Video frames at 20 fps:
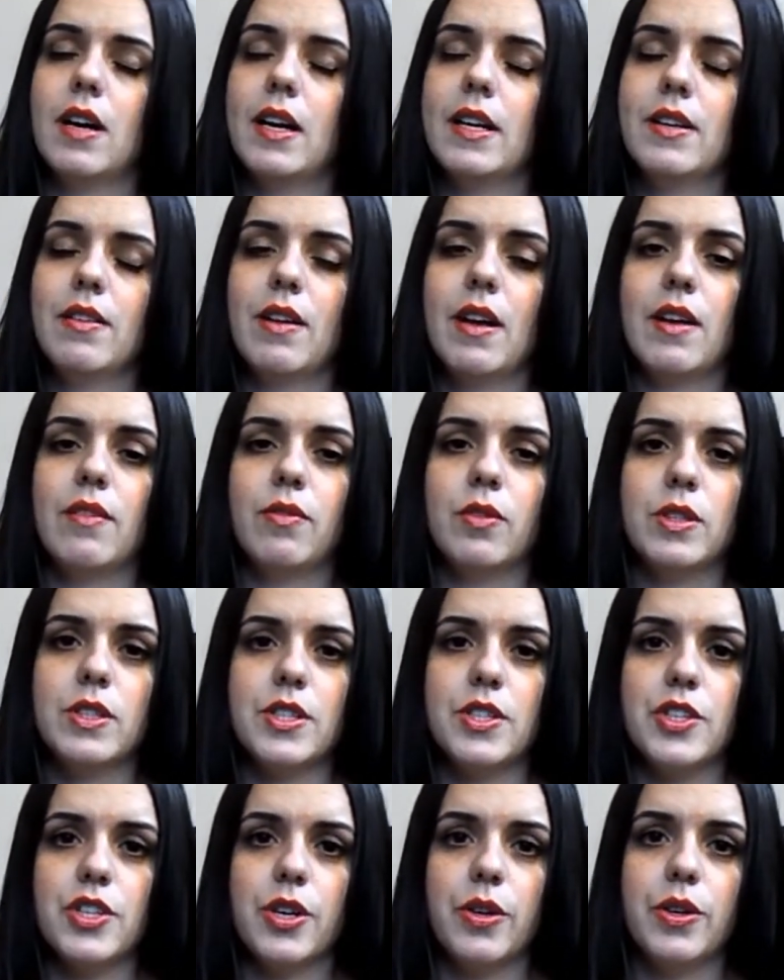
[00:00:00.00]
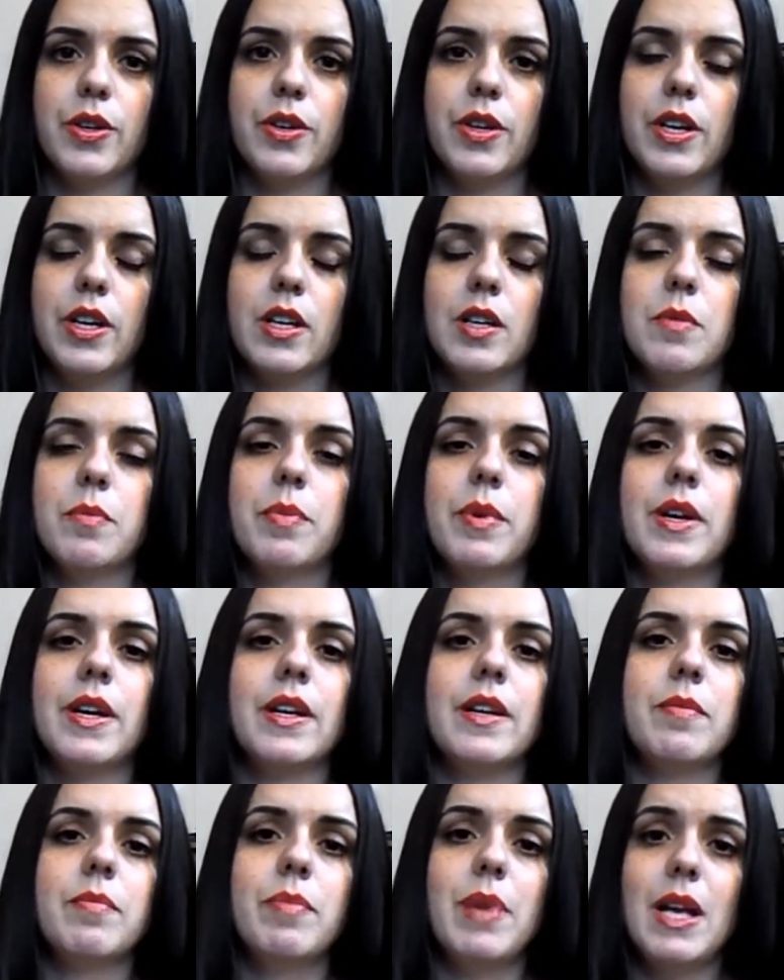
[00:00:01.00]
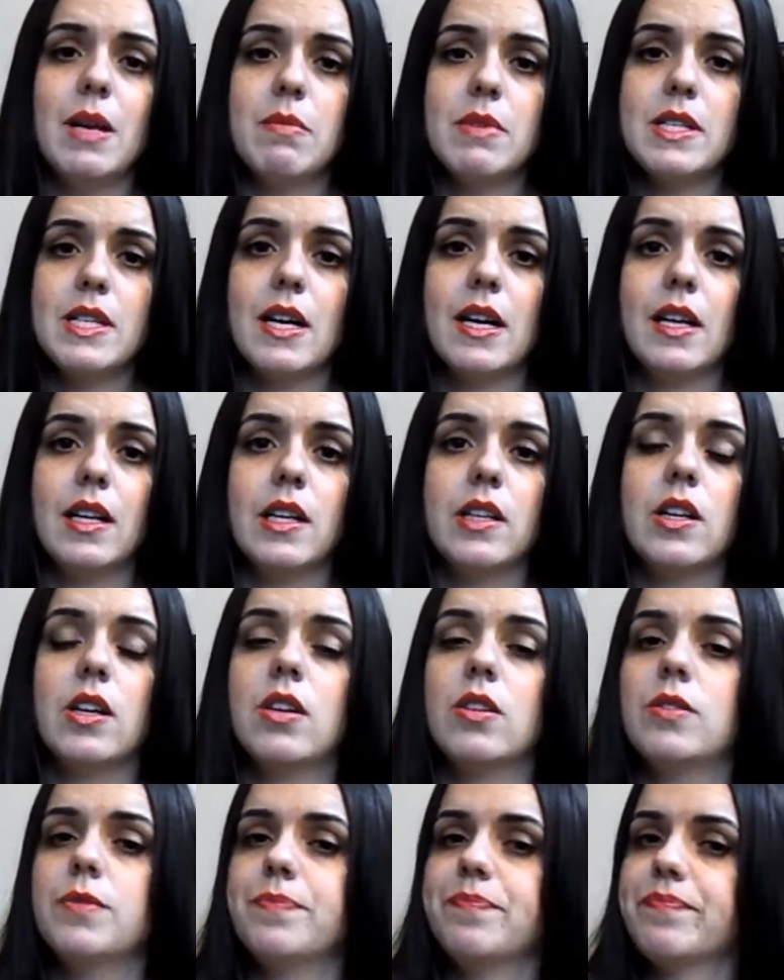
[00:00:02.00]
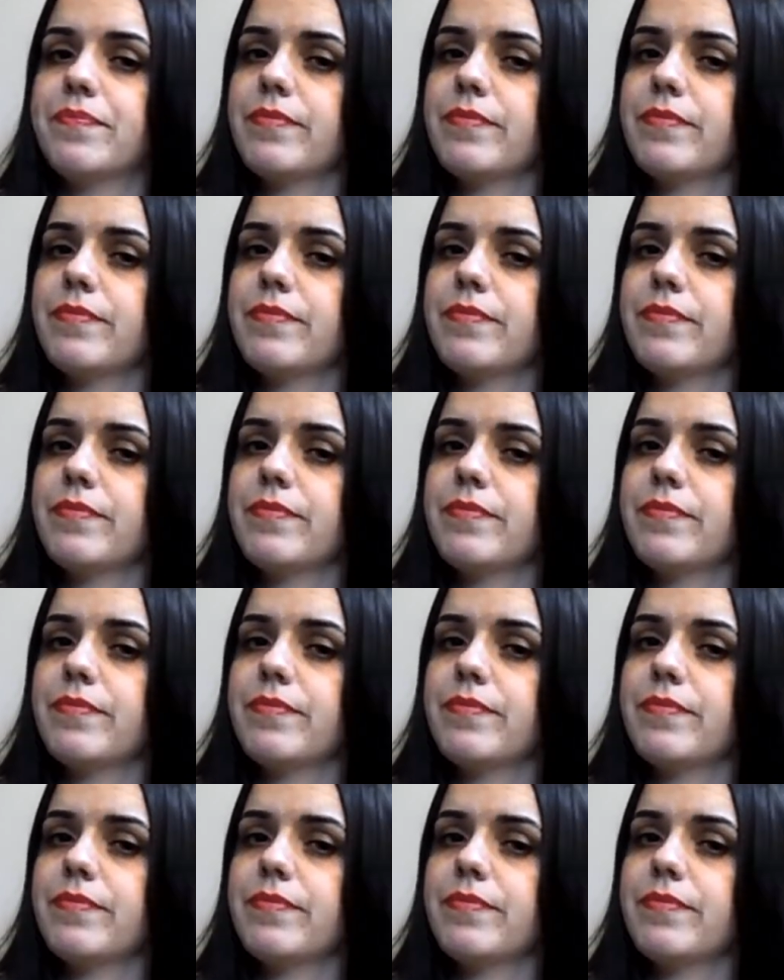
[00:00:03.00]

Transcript: I don't have one to show you here, but baby Tylenol,